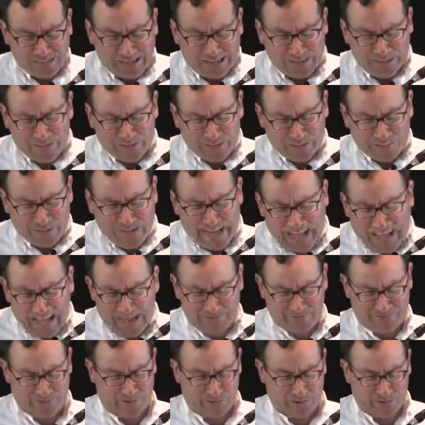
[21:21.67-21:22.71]
And once we
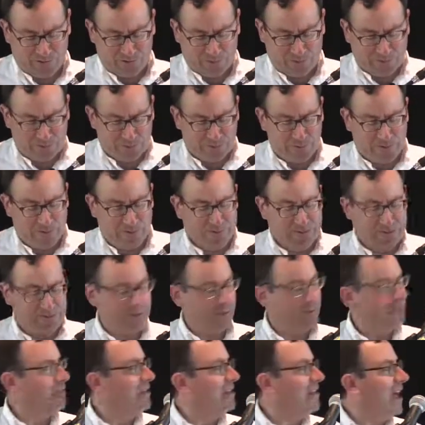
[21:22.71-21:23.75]
have those, what, what do we
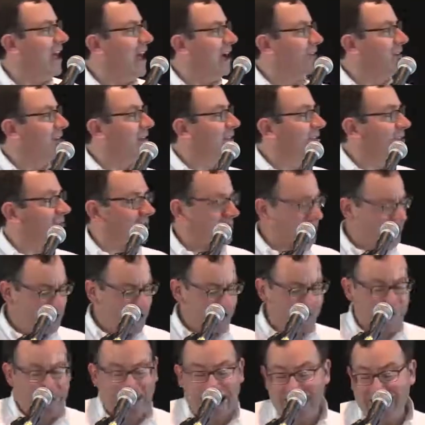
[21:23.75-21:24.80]
do with that? We can start
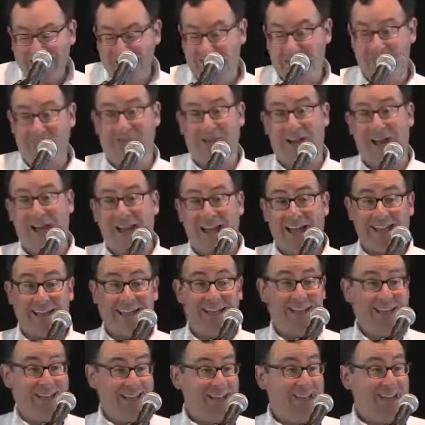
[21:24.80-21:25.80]
to classify